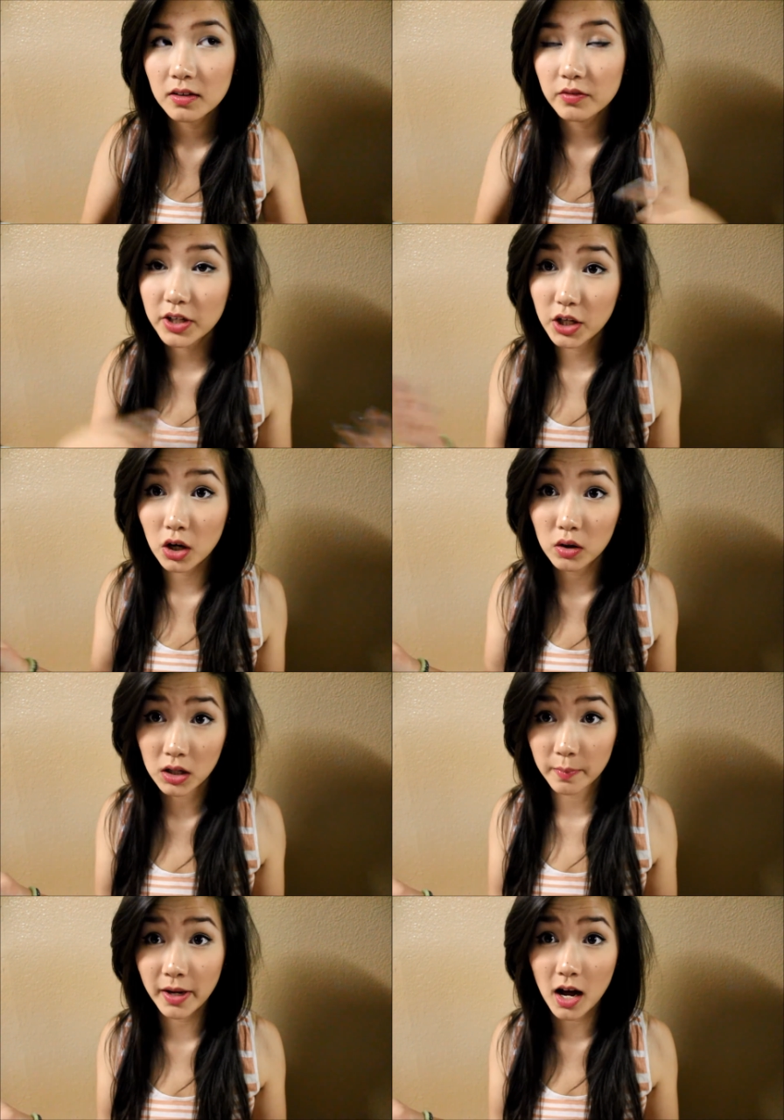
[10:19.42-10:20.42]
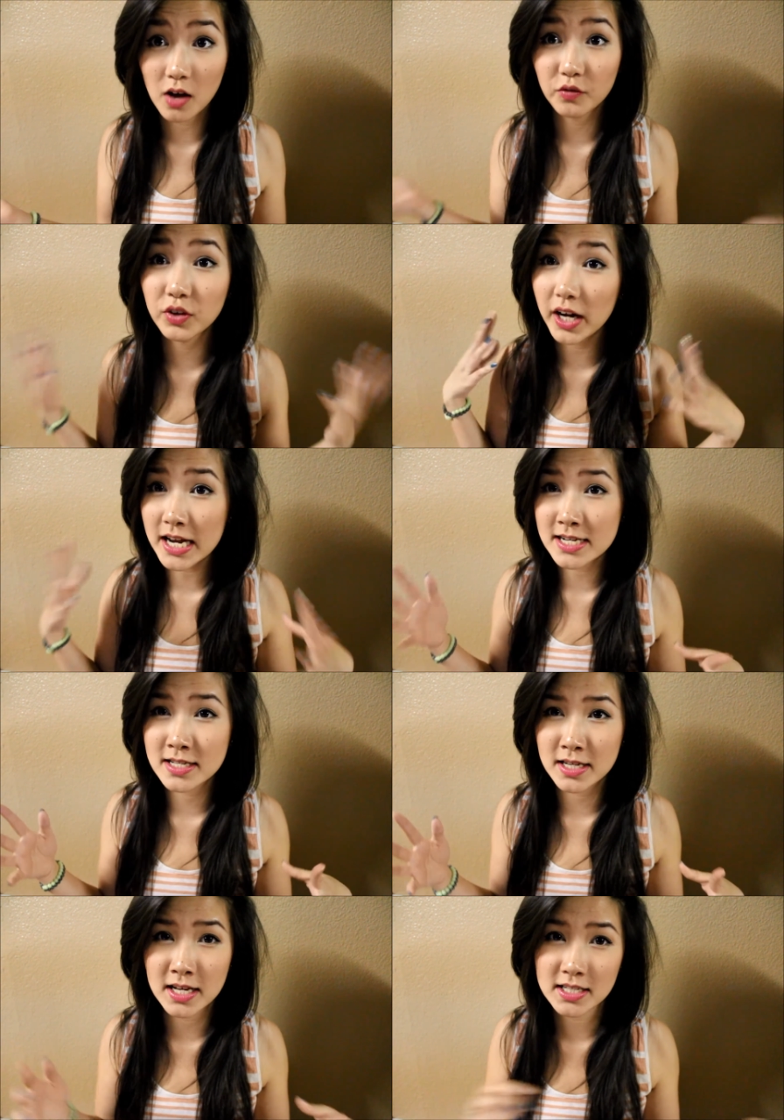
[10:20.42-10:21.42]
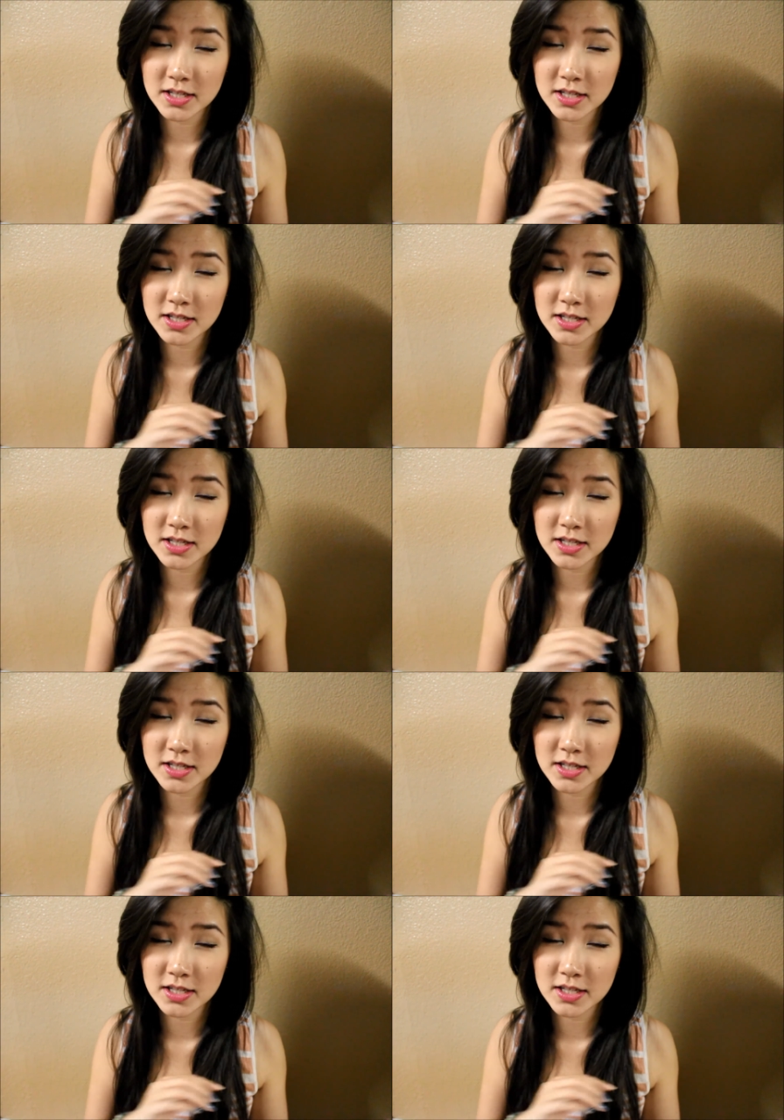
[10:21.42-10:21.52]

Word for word: video coming up for Asian skins.